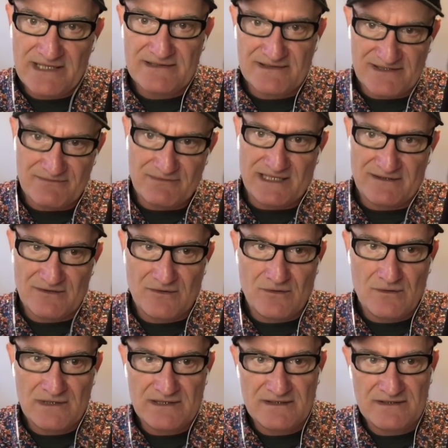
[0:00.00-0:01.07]
just around the
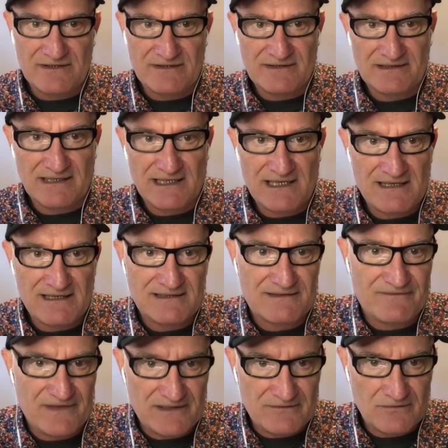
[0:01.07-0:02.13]
corner, during the last
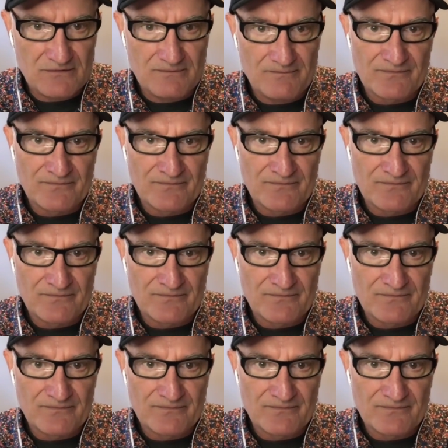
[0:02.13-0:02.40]
federal